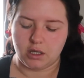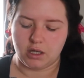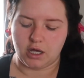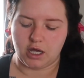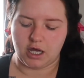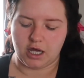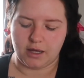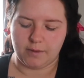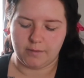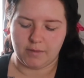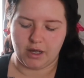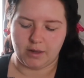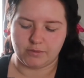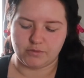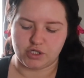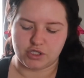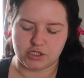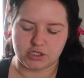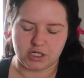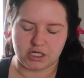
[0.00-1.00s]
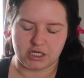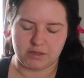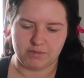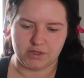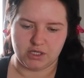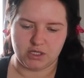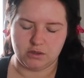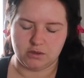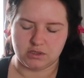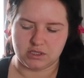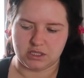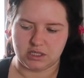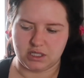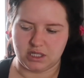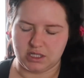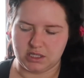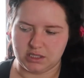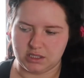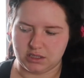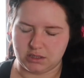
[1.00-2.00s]
I'm just going to be using
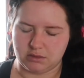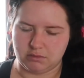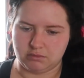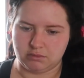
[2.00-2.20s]
this,